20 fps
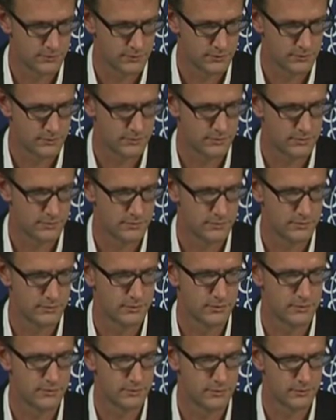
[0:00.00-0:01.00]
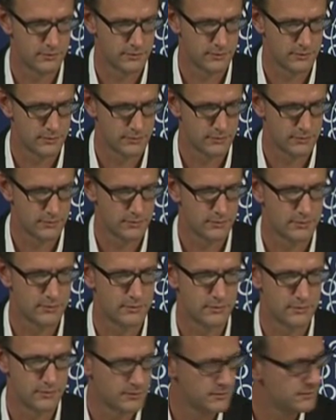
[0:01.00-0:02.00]

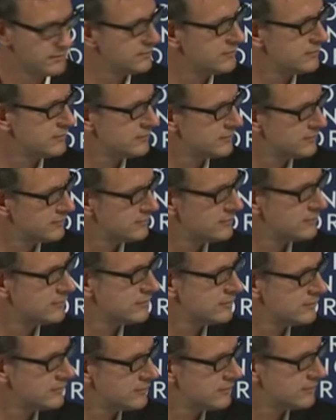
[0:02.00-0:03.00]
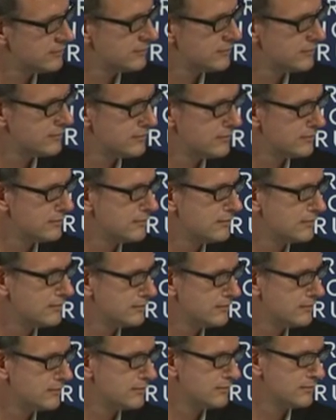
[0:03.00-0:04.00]

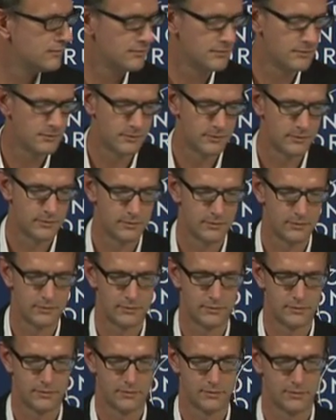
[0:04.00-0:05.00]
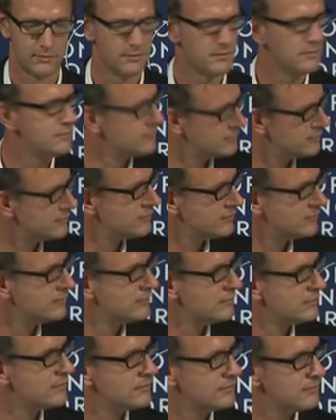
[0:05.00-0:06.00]

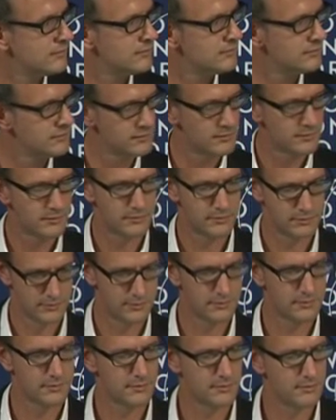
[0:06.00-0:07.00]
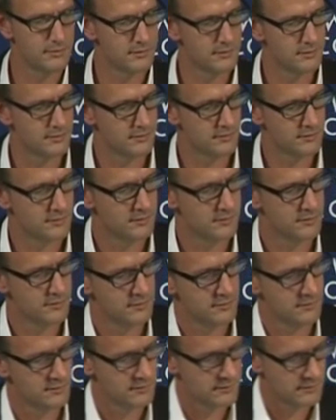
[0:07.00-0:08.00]
No words are spoken by the person on screen.